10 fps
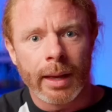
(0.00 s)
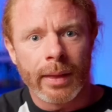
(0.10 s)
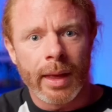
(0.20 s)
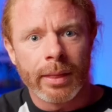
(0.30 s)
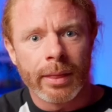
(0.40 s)
And
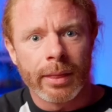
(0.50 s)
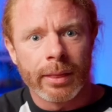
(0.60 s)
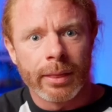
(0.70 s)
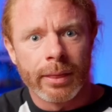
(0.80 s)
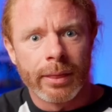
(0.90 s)

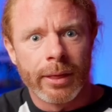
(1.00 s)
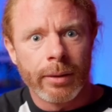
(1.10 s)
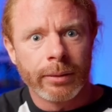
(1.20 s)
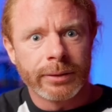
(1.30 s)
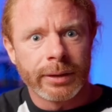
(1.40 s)
then
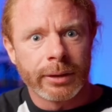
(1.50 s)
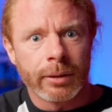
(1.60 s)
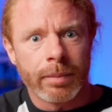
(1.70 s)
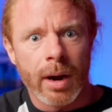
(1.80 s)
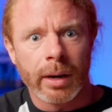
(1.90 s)
those in
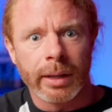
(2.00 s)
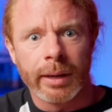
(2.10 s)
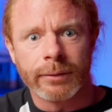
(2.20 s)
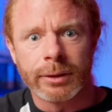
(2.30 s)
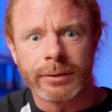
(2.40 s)
her party
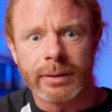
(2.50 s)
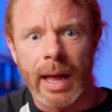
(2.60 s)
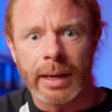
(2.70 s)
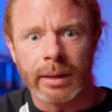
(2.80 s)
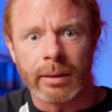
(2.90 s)
have just
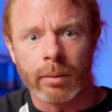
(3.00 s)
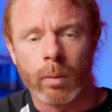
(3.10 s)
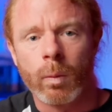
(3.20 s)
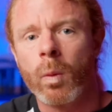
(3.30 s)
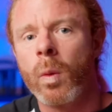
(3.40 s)

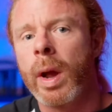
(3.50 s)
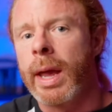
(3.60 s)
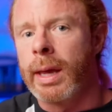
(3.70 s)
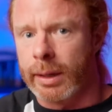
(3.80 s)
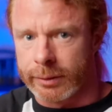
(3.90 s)
gotten
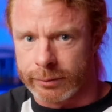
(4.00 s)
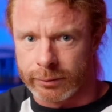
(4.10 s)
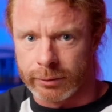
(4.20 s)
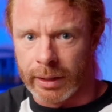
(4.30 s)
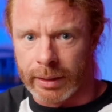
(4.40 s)
way
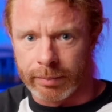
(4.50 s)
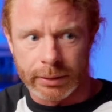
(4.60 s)
extreme.